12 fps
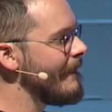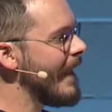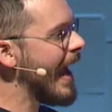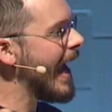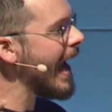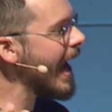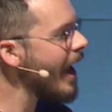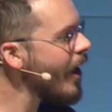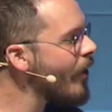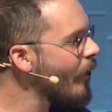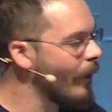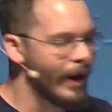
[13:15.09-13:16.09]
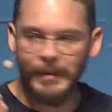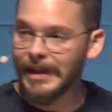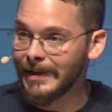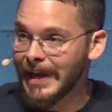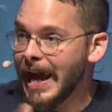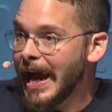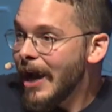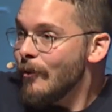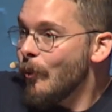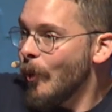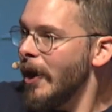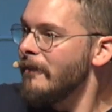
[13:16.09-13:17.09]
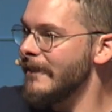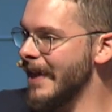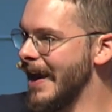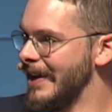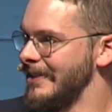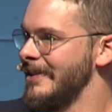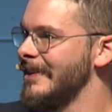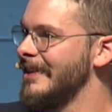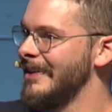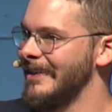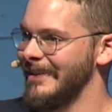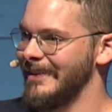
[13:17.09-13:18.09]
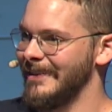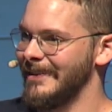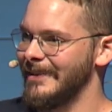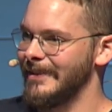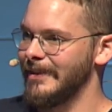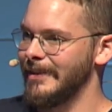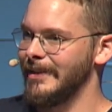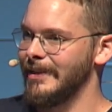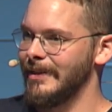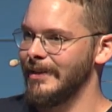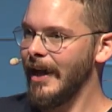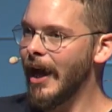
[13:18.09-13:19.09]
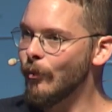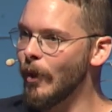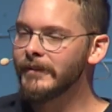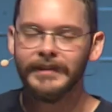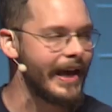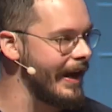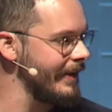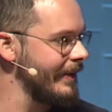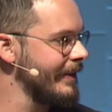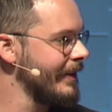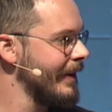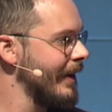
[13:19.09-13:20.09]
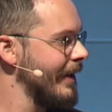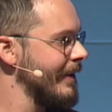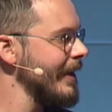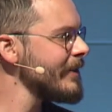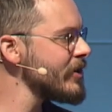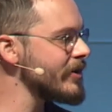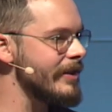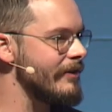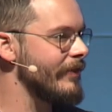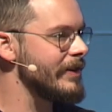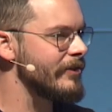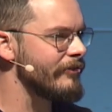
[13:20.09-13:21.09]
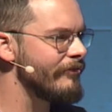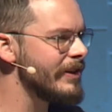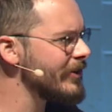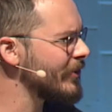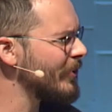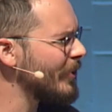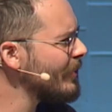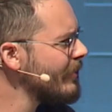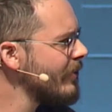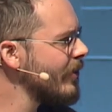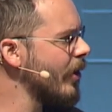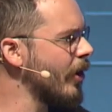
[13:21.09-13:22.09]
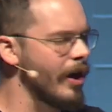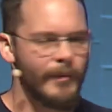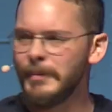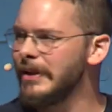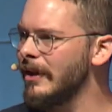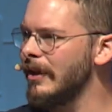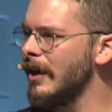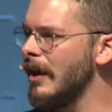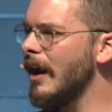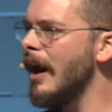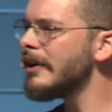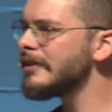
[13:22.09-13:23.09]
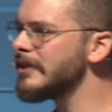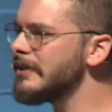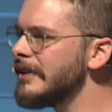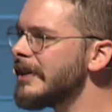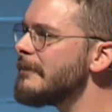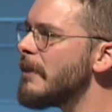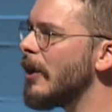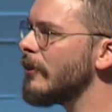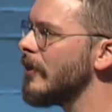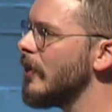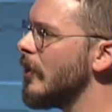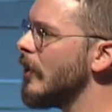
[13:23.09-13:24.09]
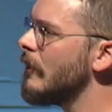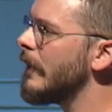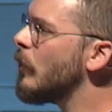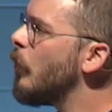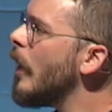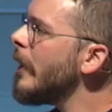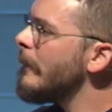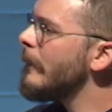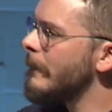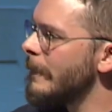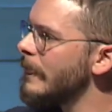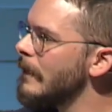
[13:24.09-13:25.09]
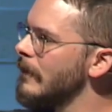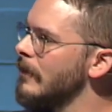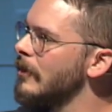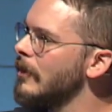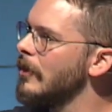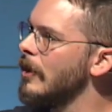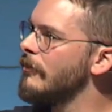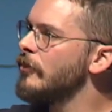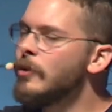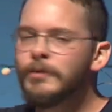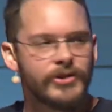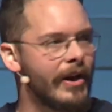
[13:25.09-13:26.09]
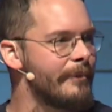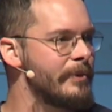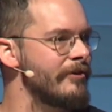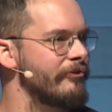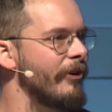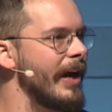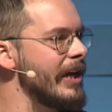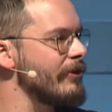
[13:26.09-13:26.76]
How? I mean, like, I want that. I want that. Not just in the face of physical harm. I mean, honestly, think about, like, what, of whom shall I be afraid?